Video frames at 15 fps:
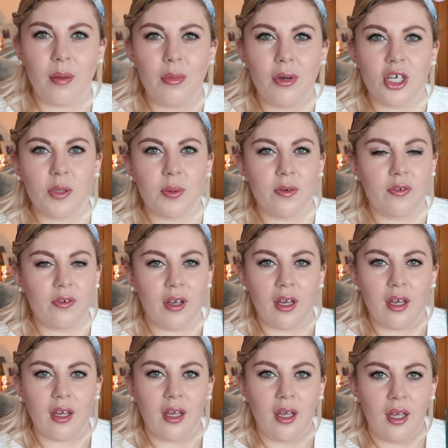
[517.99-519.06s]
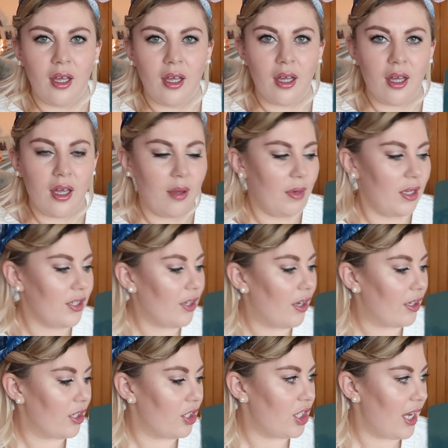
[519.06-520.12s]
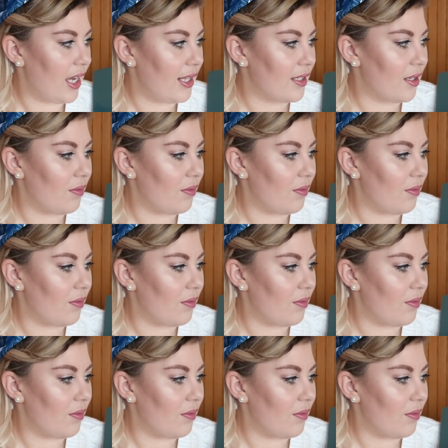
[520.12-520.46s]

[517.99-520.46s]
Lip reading: I much prefer a darker shade,